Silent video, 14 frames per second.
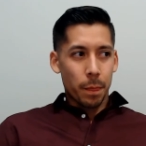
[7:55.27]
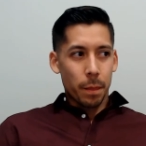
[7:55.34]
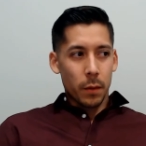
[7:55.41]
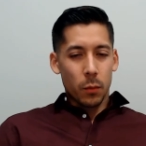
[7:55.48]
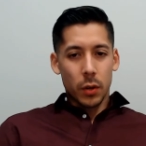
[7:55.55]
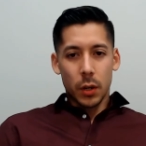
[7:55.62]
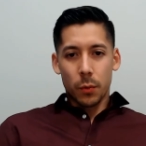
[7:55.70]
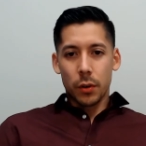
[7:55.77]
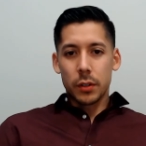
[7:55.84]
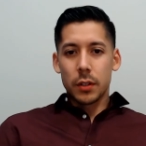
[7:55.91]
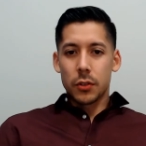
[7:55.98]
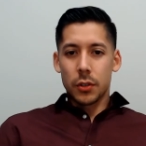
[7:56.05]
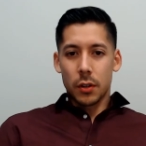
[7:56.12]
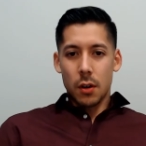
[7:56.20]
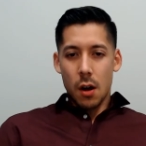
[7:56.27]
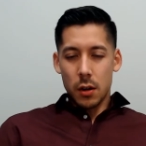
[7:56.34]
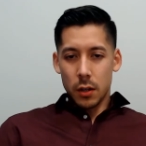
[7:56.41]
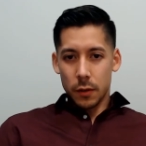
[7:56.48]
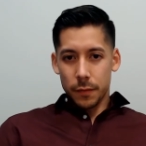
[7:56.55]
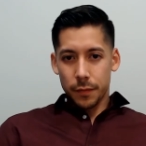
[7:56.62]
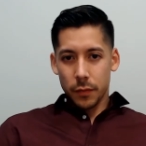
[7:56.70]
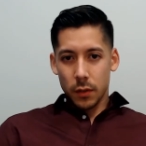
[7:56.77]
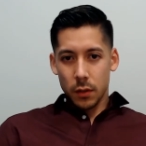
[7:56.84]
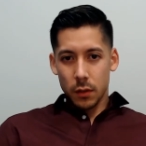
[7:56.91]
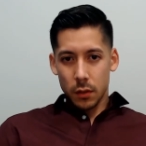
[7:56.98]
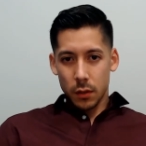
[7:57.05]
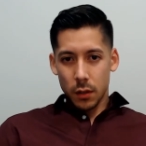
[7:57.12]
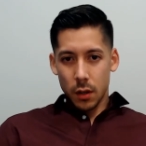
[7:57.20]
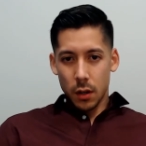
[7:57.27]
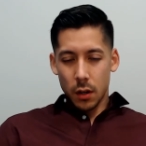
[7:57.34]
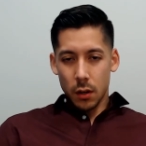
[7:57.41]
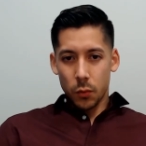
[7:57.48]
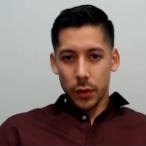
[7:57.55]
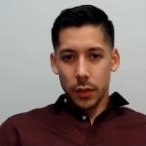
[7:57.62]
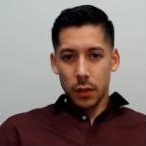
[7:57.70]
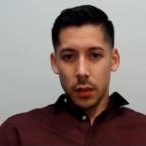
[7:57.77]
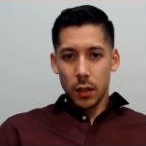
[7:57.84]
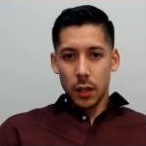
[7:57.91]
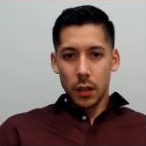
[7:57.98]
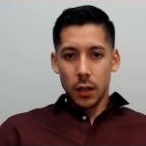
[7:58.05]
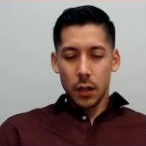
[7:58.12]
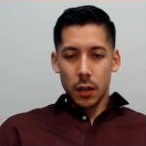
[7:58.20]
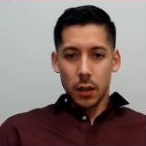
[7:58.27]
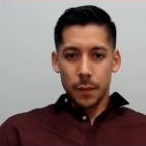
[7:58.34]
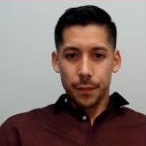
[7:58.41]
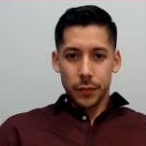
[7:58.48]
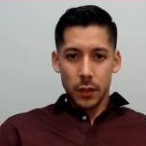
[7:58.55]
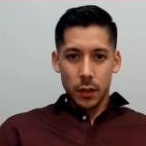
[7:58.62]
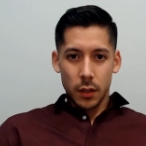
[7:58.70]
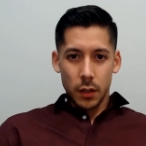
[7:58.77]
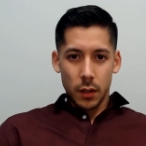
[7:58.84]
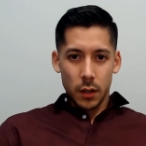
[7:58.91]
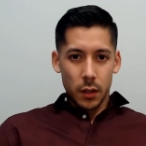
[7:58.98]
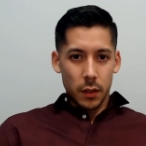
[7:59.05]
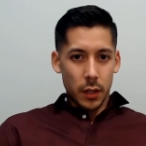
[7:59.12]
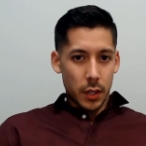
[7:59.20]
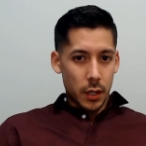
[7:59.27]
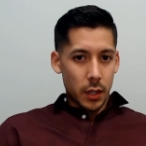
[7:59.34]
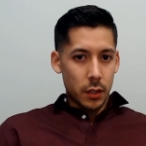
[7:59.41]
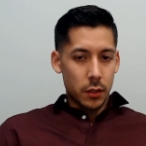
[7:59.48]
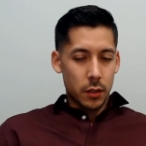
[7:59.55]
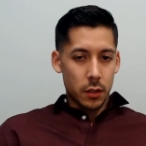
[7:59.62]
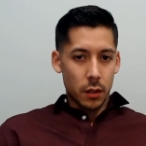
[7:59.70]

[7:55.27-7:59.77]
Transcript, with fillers: when I worked in Chicago uh, with the uh, the kids